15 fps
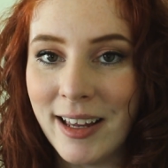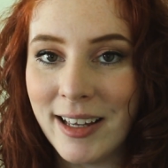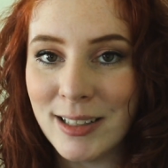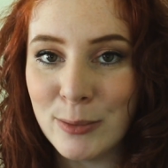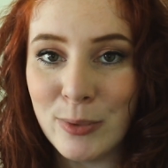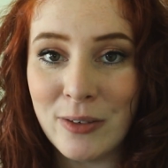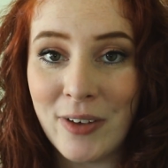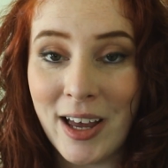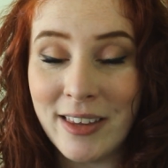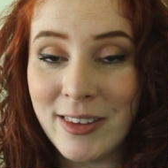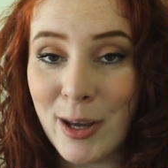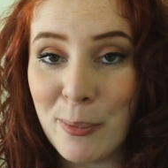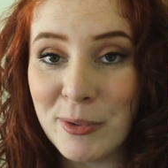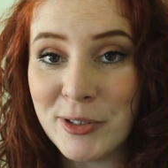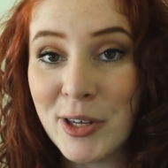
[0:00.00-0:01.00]
as we've had the
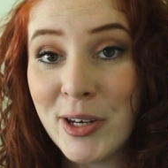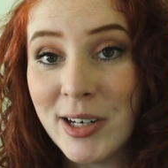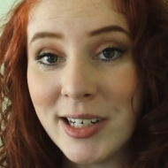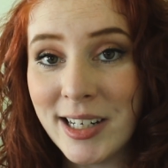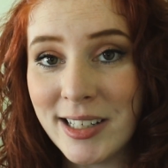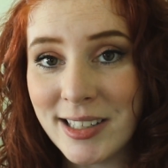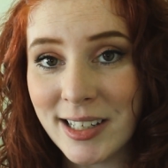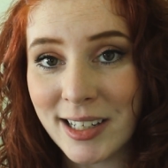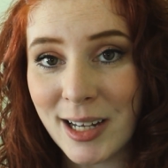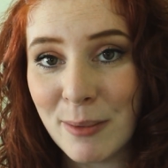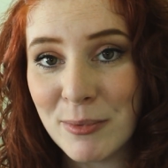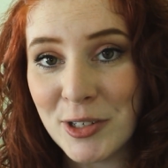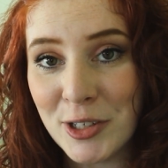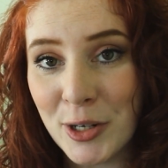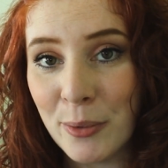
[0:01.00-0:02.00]
opportunity to
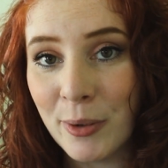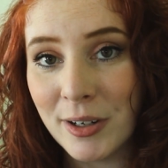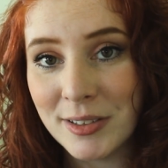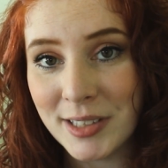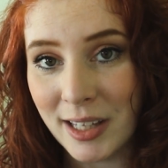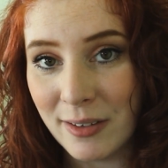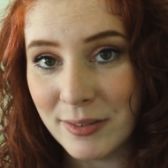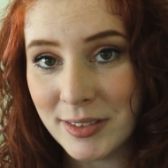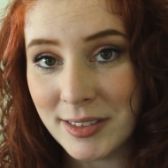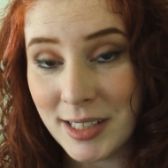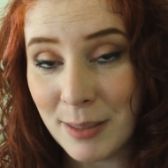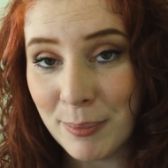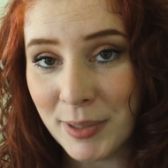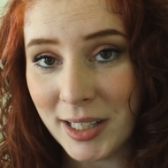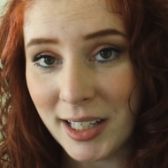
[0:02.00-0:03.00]
come to know ourselves
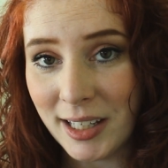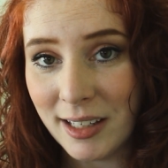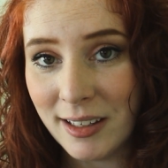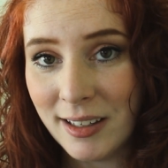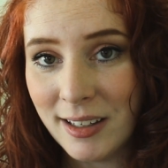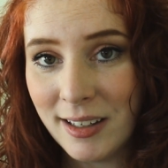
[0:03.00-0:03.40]
deeply,